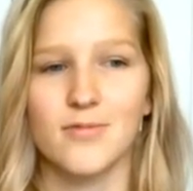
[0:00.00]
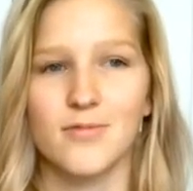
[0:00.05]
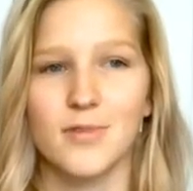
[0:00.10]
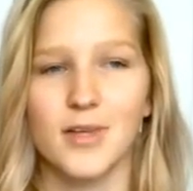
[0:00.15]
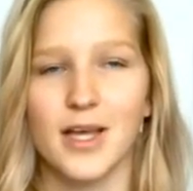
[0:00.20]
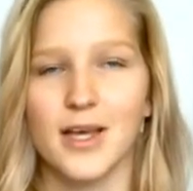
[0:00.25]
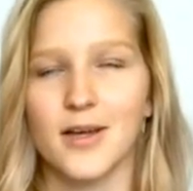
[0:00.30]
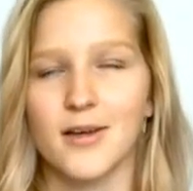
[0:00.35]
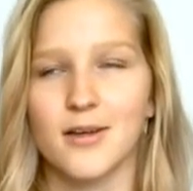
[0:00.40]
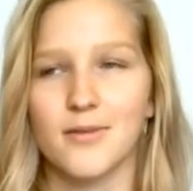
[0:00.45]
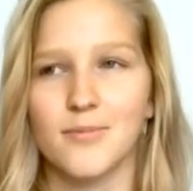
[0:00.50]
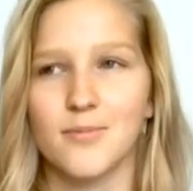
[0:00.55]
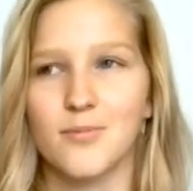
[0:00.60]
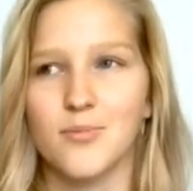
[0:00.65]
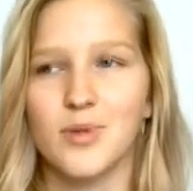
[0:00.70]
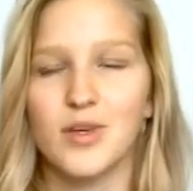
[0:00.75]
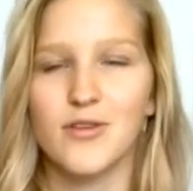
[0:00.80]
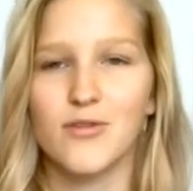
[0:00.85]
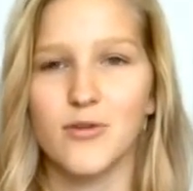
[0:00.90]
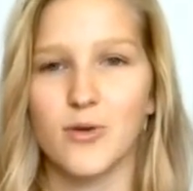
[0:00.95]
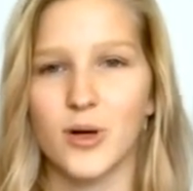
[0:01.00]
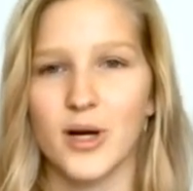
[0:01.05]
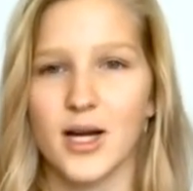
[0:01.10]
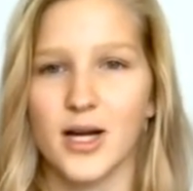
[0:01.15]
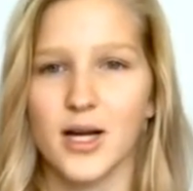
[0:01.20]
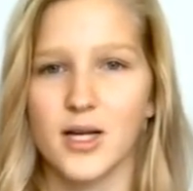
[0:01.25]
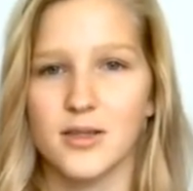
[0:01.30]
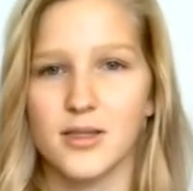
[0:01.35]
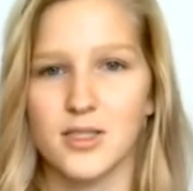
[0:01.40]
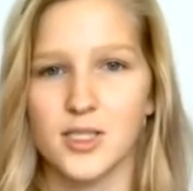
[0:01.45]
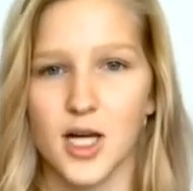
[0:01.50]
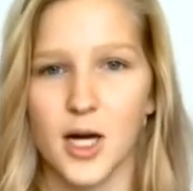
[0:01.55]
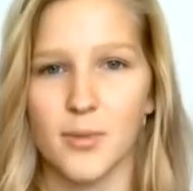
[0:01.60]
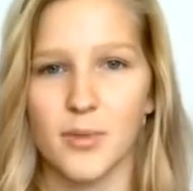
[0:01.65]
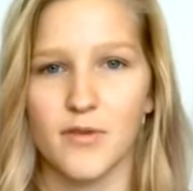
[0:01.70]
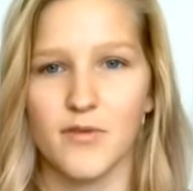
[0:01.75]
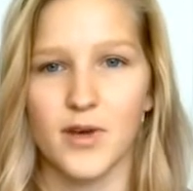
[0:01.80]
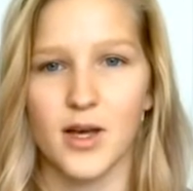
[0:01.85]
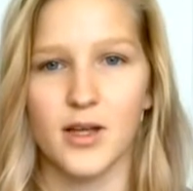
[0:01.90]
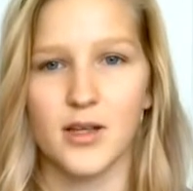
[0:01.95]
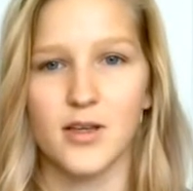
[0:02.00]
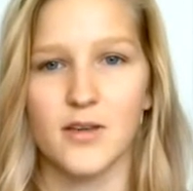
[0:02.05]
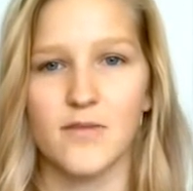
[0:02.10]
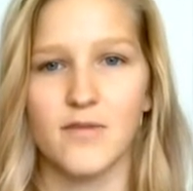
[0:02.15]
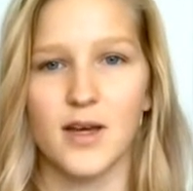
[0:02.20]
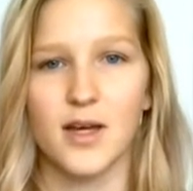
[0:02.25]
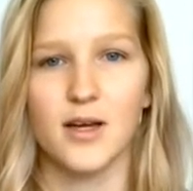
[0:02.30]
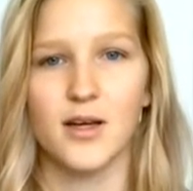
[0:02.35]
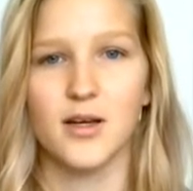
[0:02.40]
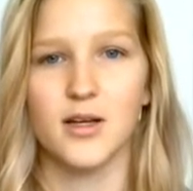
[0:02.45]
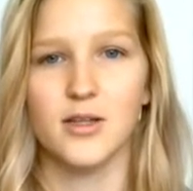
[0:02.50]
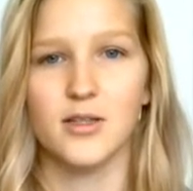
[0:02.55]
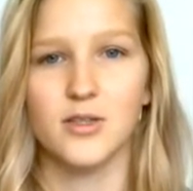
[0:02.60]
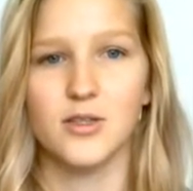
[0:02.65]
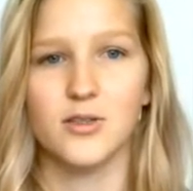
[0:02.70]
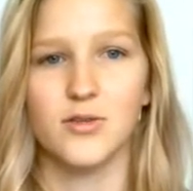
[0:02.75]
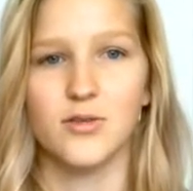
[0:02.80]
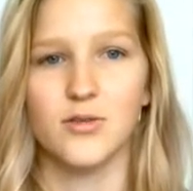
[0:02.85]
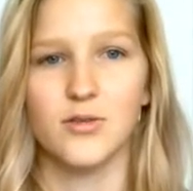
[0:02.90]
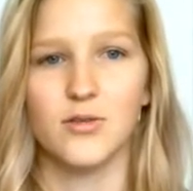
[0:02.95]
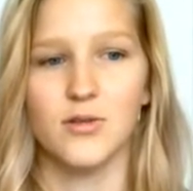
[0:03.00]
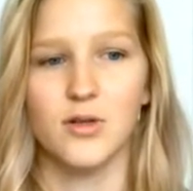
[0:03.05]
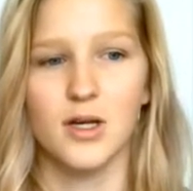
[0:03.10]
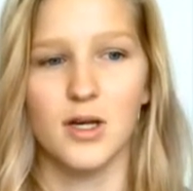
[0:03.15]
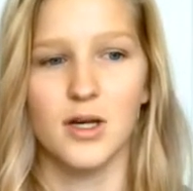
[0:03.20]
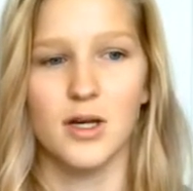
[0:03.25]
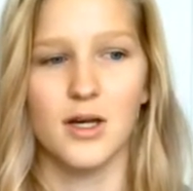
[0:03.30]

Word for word: like before I got the job at Valley Fair, to